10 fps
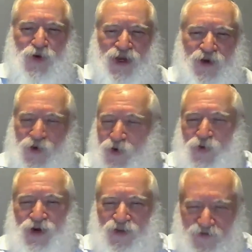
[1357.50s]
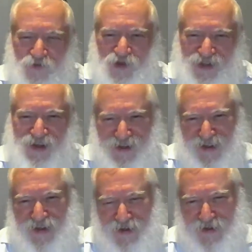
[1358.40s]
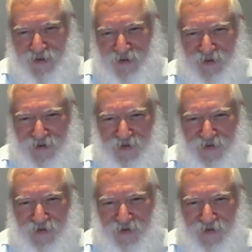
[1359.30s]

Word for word: Who would have, who would have predicted this?